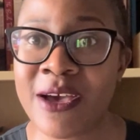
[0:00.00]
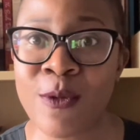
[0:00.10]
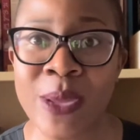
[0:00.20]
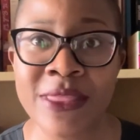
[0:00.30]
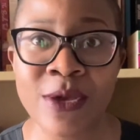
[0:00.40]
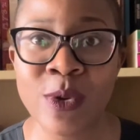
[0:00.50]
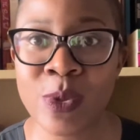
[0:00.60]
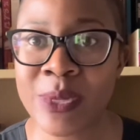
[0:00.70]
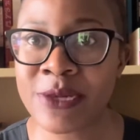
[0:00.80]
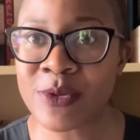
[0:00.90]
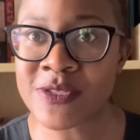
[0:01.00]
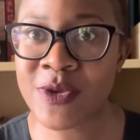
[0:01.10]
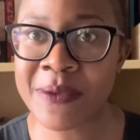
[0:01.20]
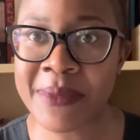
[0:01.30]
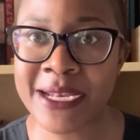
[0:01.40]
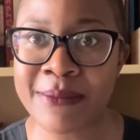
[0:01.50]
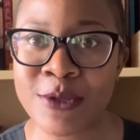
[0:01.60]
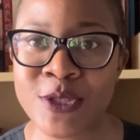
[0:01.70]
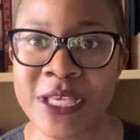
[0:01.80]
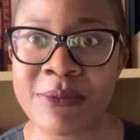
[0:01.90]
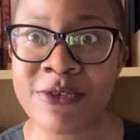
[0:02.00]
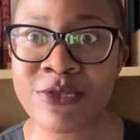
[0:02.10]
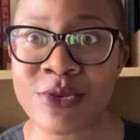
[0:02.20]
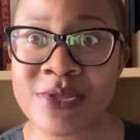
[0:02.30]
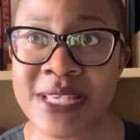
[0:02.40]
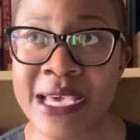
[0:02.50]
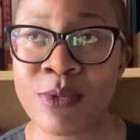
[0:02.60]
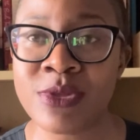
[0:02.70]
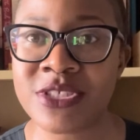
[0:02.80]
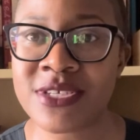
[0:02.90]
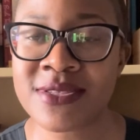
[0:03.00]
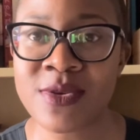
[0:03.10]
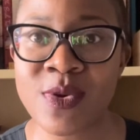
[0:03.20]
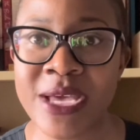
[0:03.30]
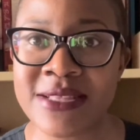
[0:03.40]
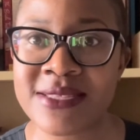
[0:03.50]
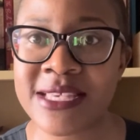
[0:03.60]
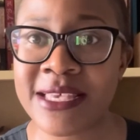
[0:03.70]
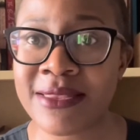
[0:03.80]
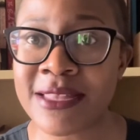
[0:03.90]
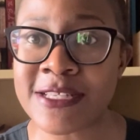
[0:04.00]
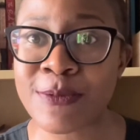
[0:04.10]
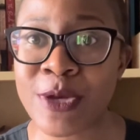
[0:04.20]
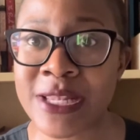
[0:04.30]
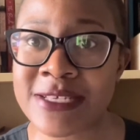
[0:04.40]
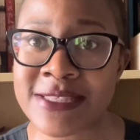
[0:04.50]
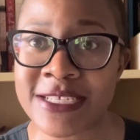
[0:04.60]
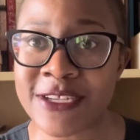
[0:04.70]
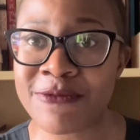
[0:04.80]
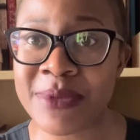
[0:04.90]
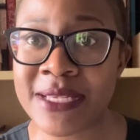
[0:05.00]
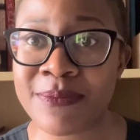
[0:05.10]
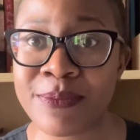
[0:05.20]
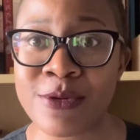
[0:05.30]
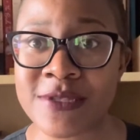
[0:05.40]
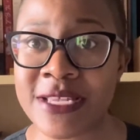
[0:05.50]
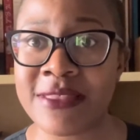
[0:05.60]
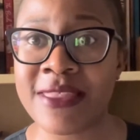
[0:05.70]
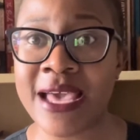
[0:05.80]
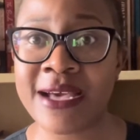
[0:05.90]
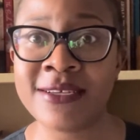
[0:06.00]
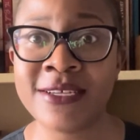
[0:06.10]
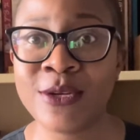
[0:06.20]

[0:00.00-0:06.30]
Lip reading: When the whole world was going mad about Game of Thrones, I will just go and see the spoilers that are being posted there.